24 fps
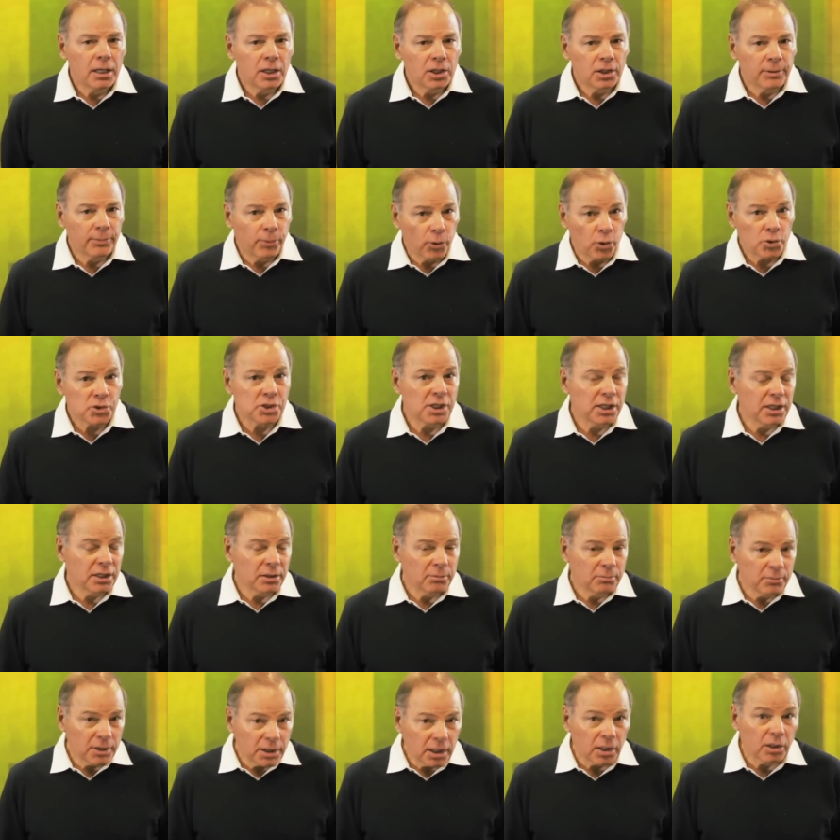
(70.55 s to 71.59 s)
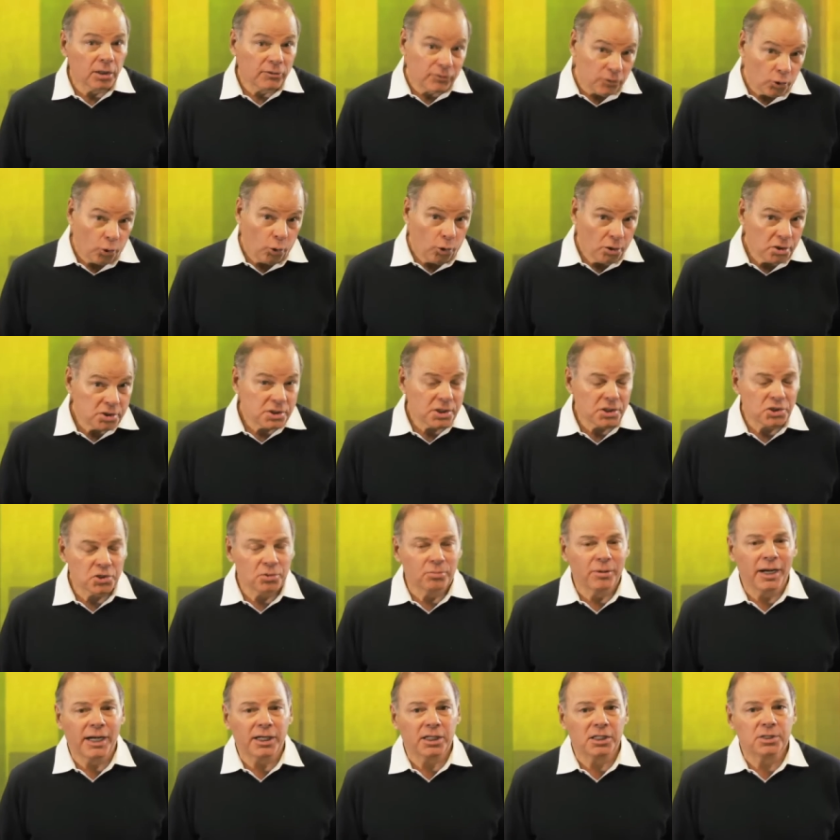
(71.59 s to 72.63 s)
The person in the middle, of course, as you
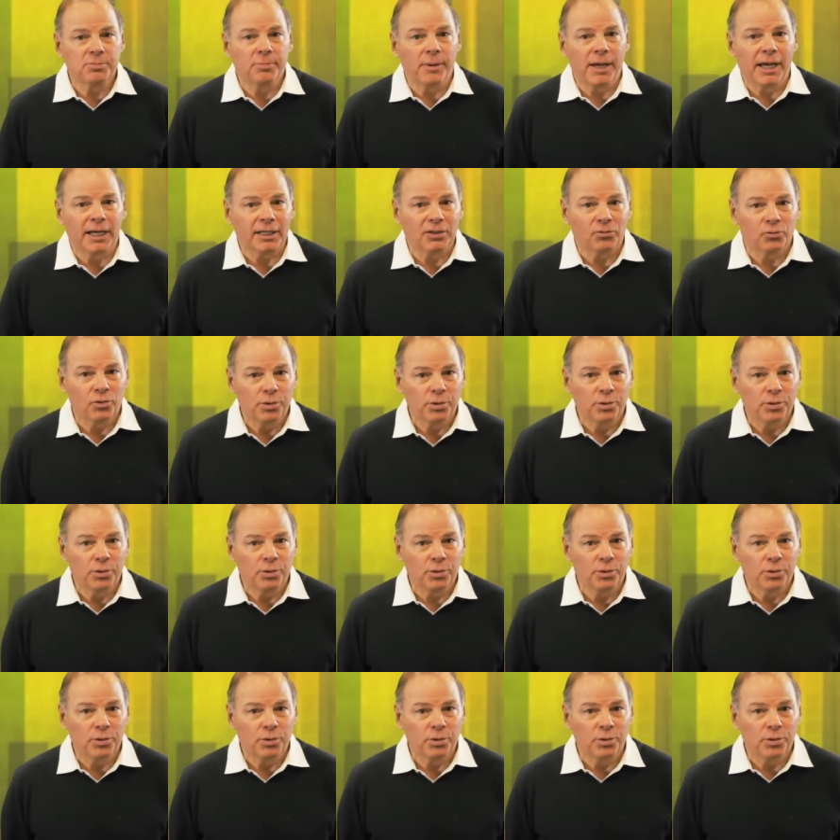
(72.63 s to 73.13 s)
might expect,